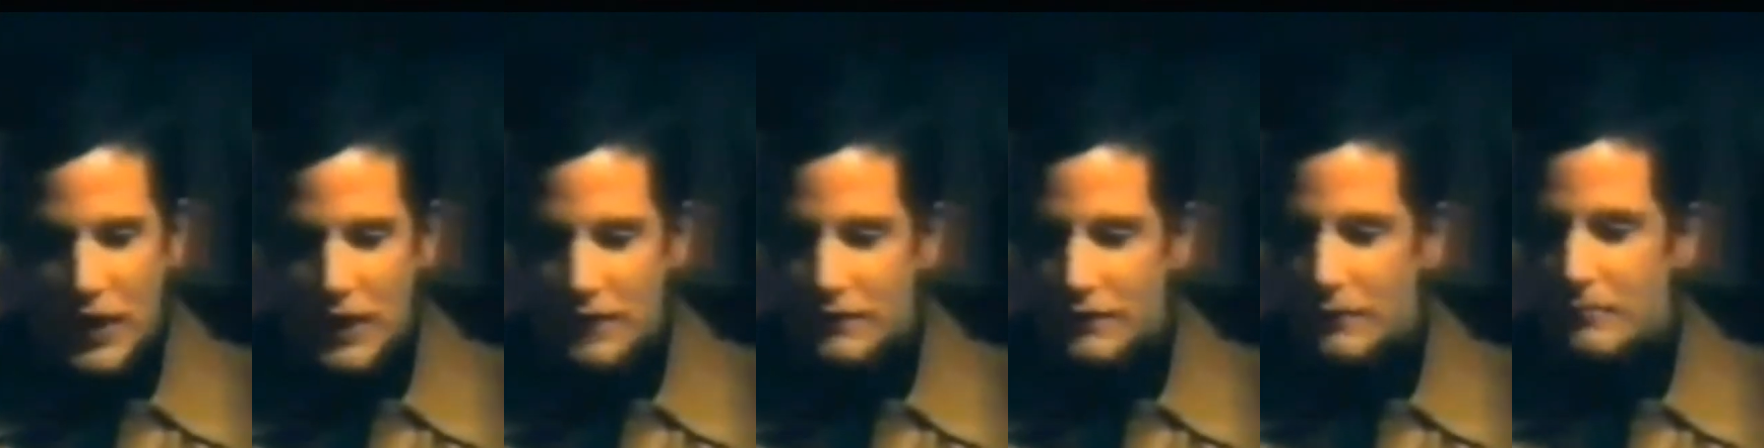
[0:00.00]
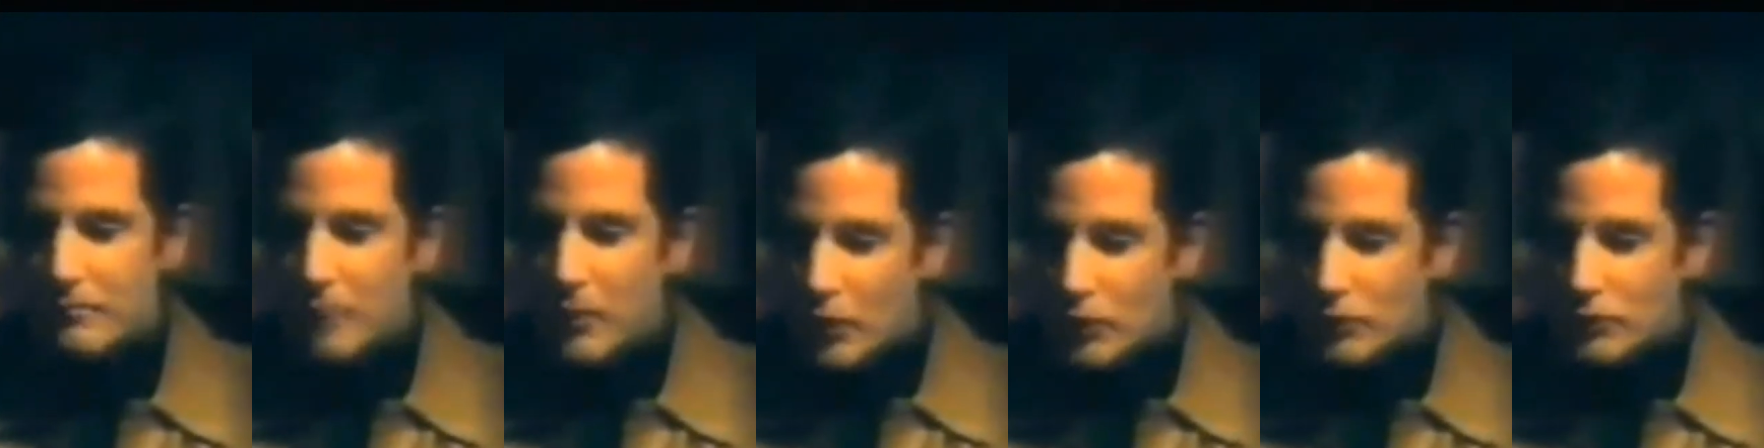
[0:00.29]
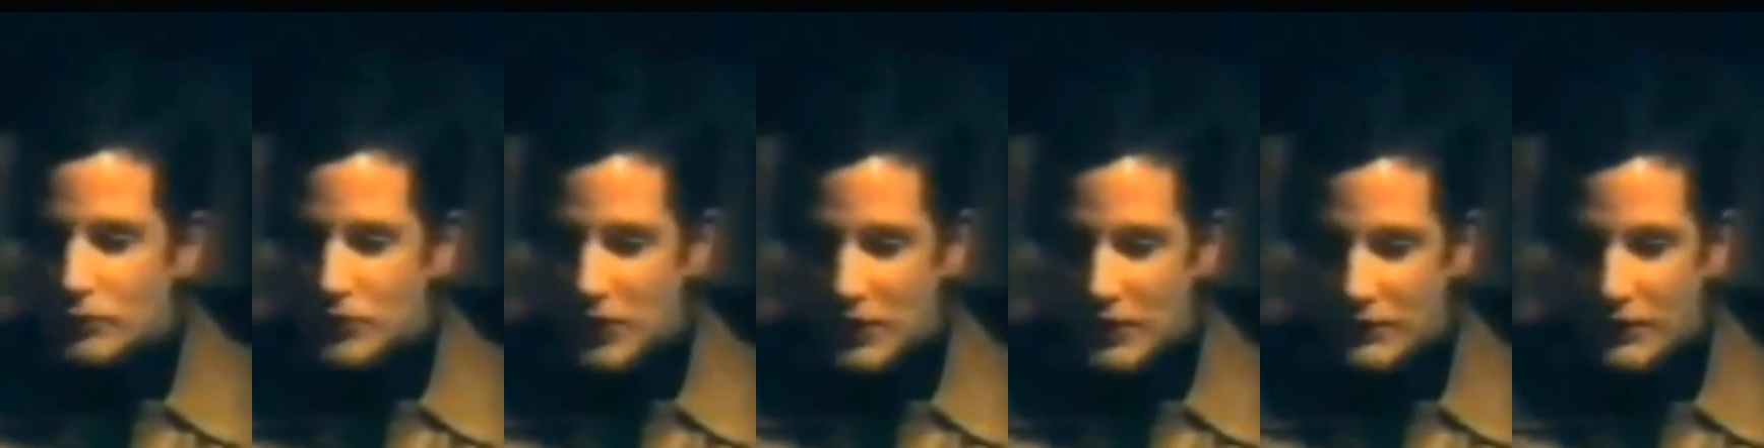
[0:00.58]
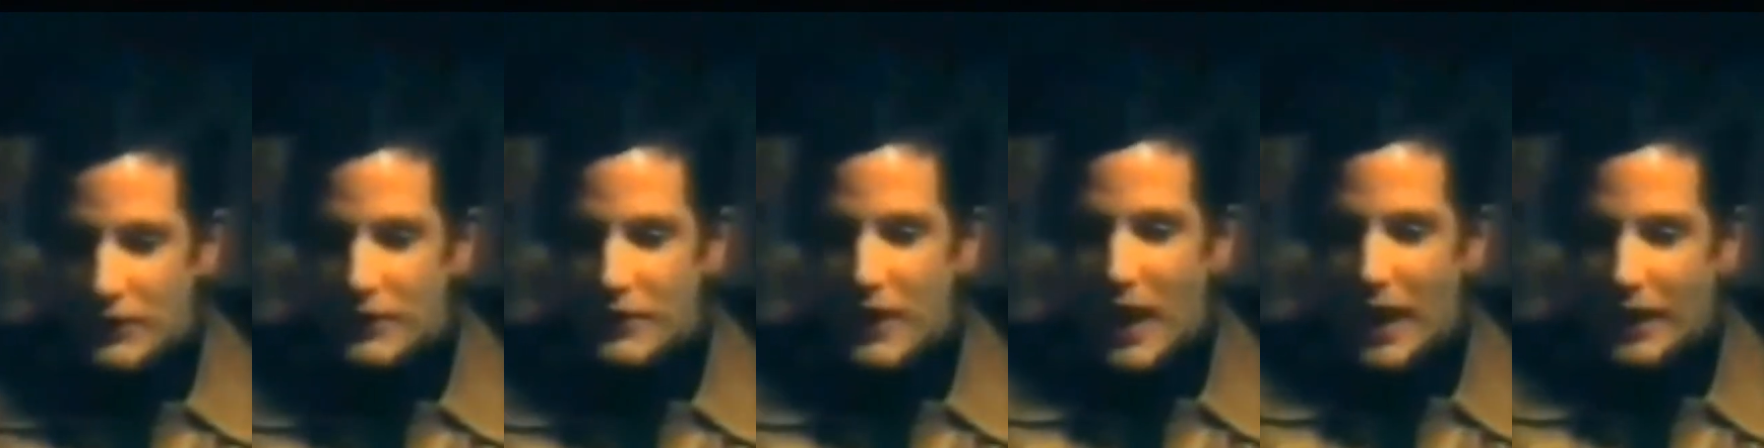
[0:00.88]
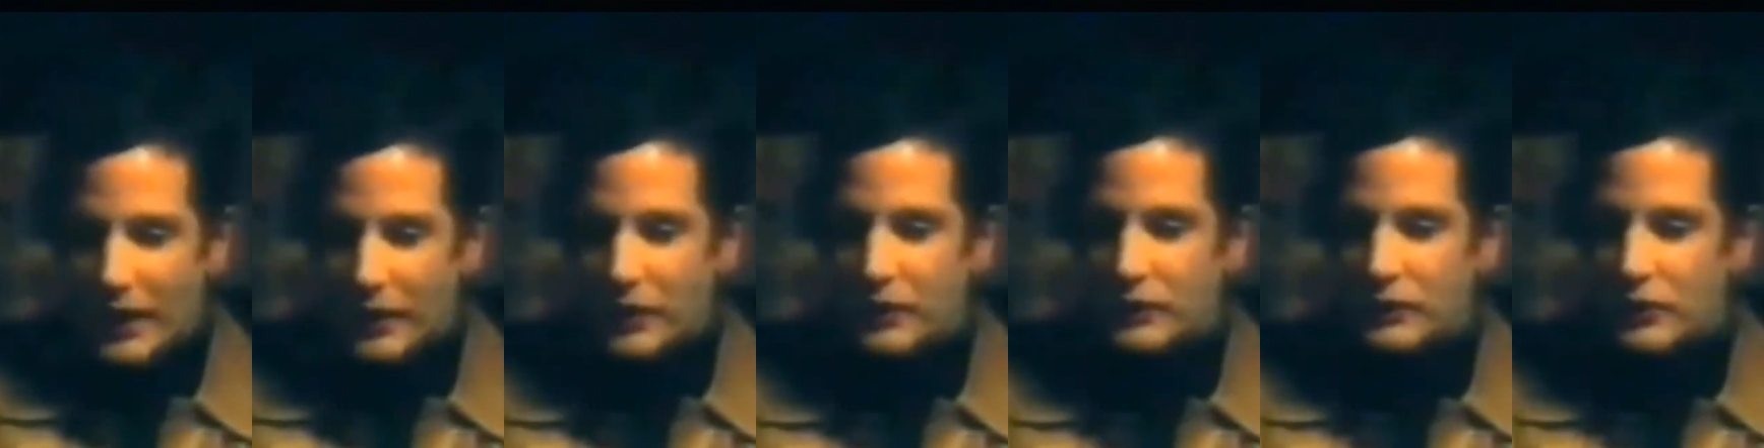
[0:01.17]
Even booze, even
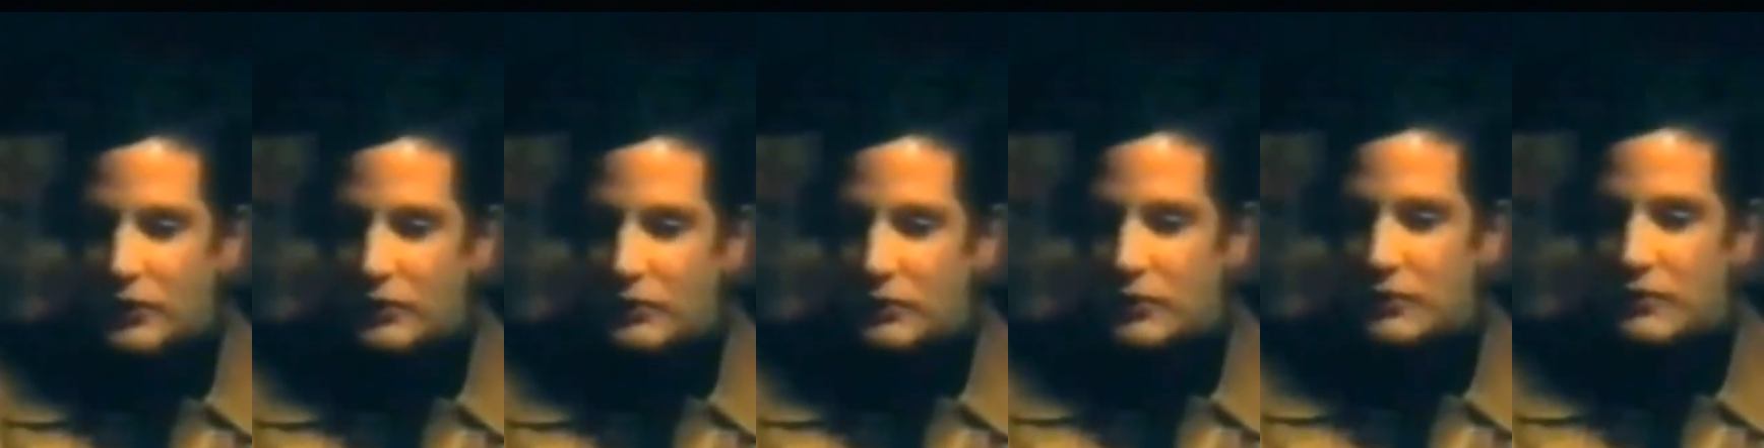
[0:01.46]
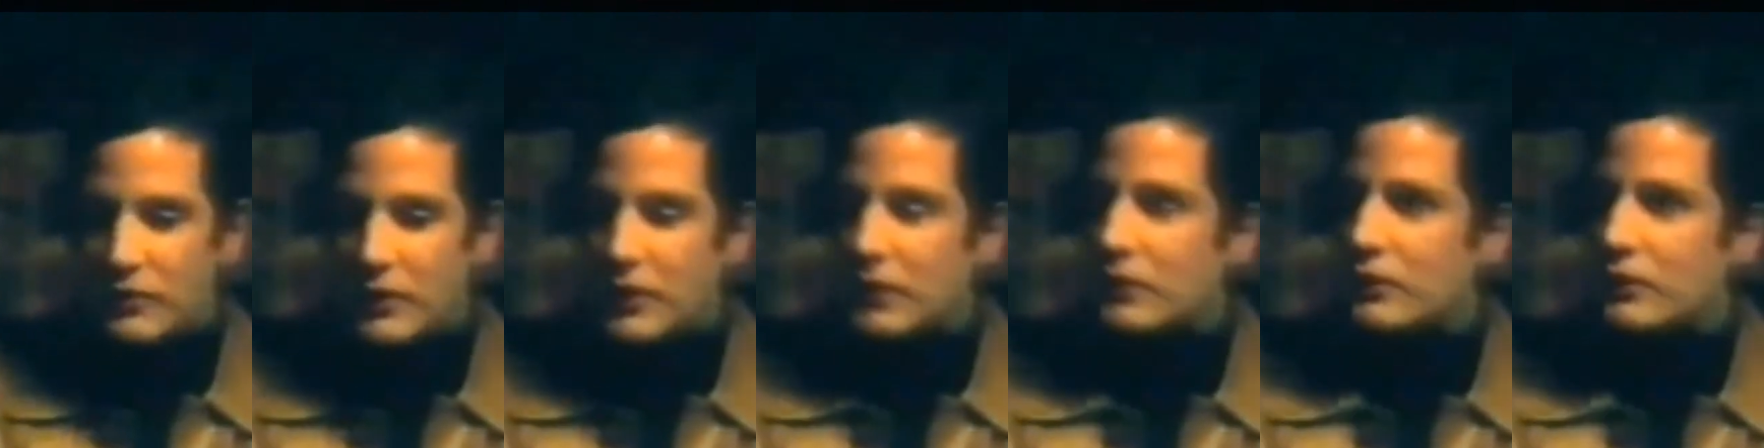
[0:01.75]
that can do you in.